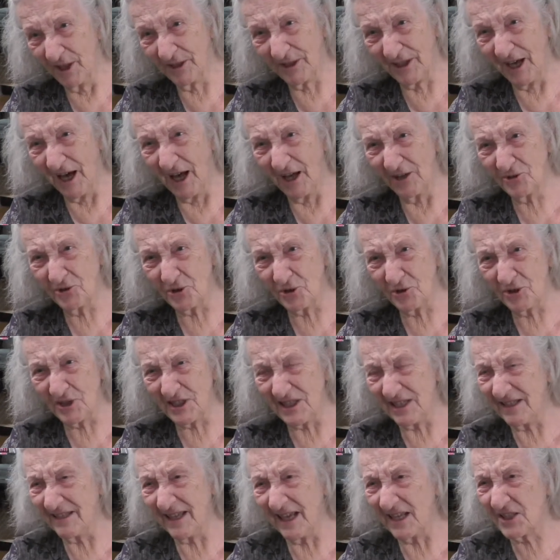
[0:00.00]
Can't you
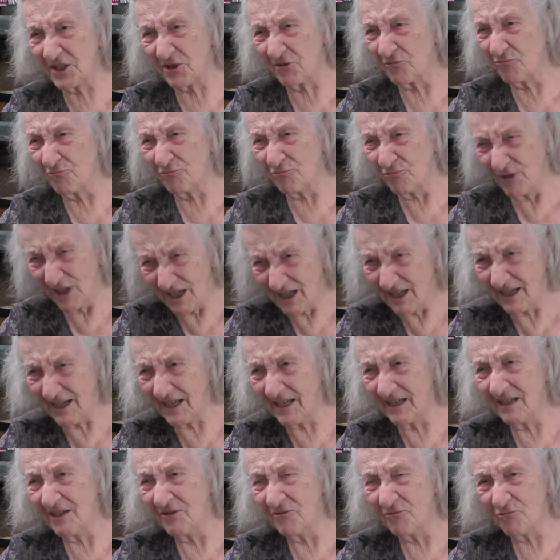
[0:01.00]
see that's a
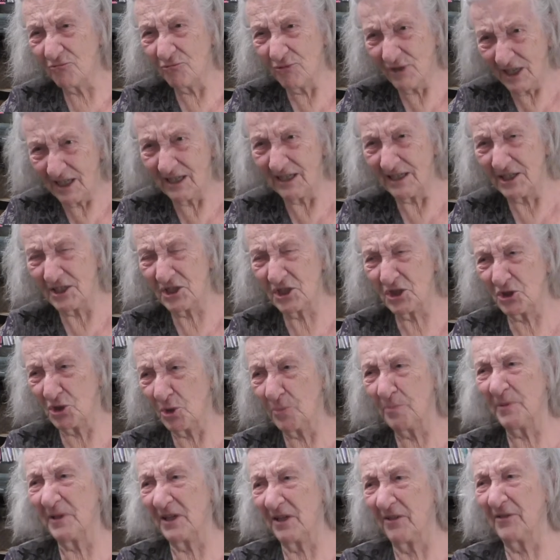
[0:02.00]
really, really
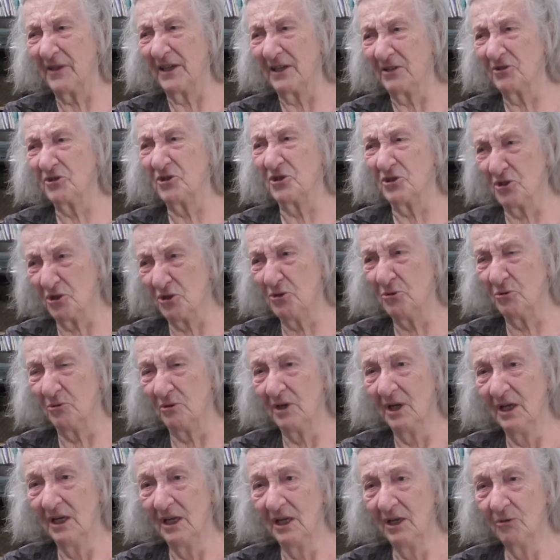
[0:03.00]
stupid thing to
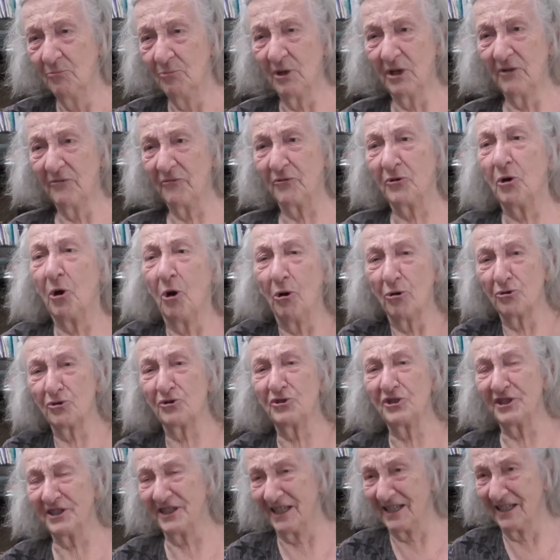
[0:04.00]
do? Well, of course
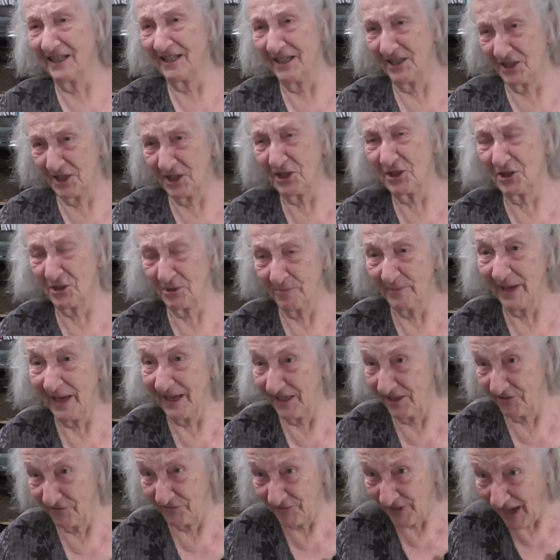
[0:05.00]
she didn't listen to my
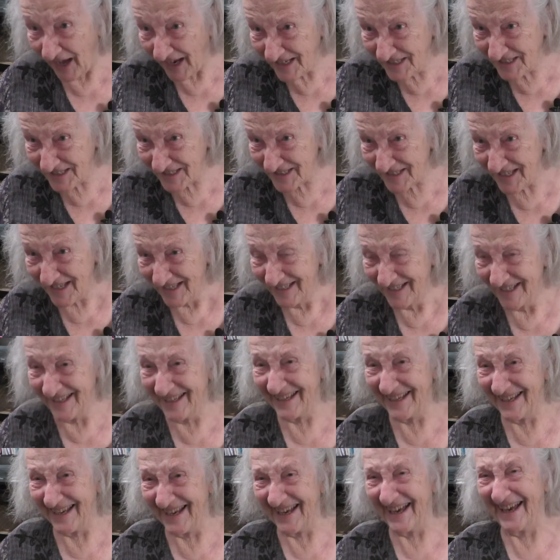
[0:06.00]
advice.
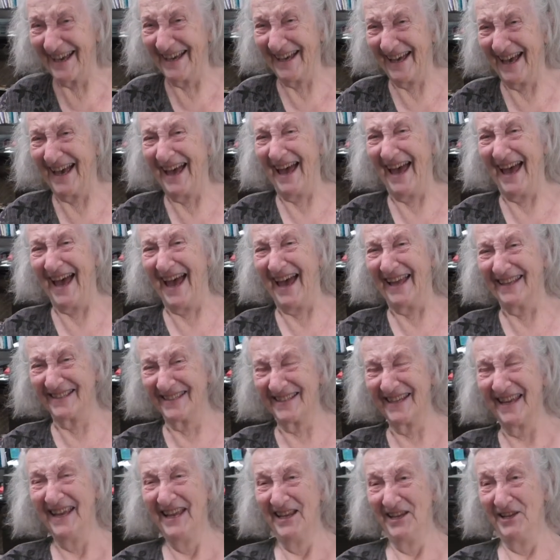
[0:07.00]

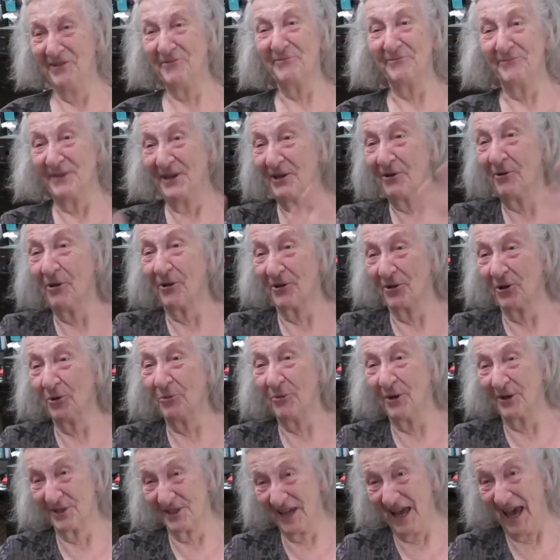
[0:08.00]
And we all know
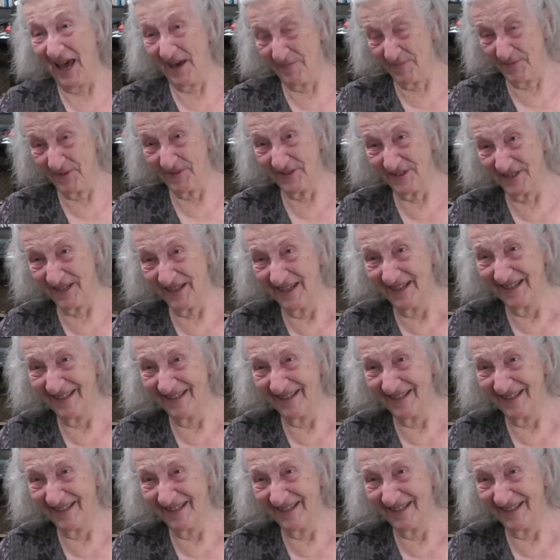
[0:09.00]
what happened.